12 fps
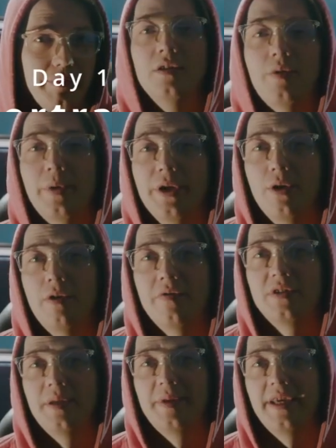So we're going to go over
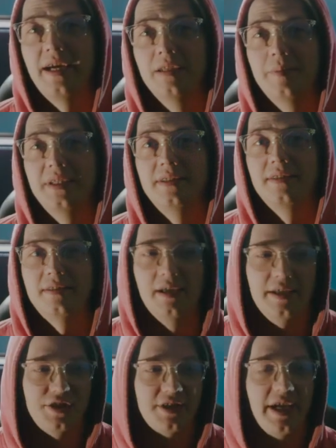some of the elements,
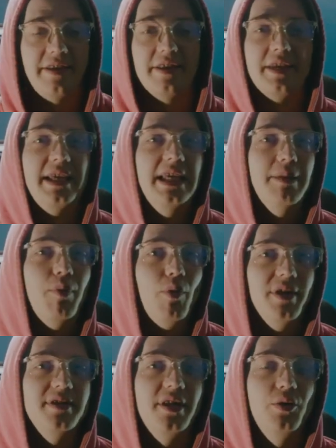just kind of the key
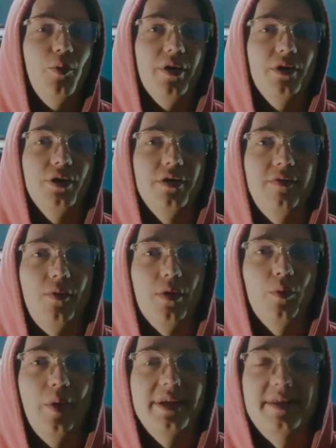points that you want to look
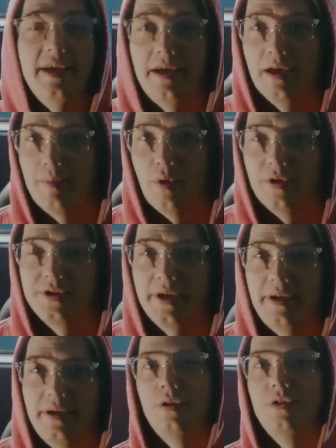for when taking a portrait.